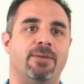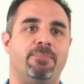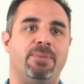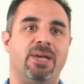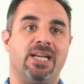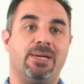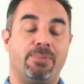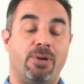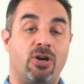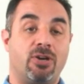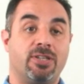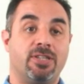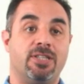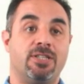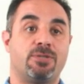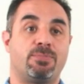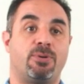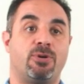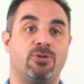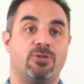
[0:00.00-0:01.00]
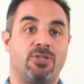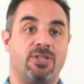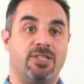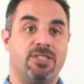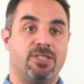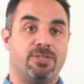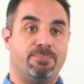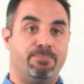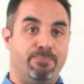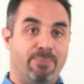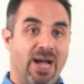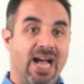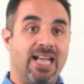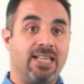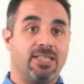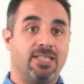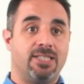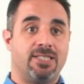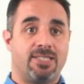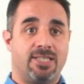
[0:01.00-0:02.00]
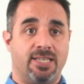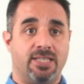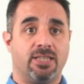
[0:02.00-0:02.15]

a big part of this person's balance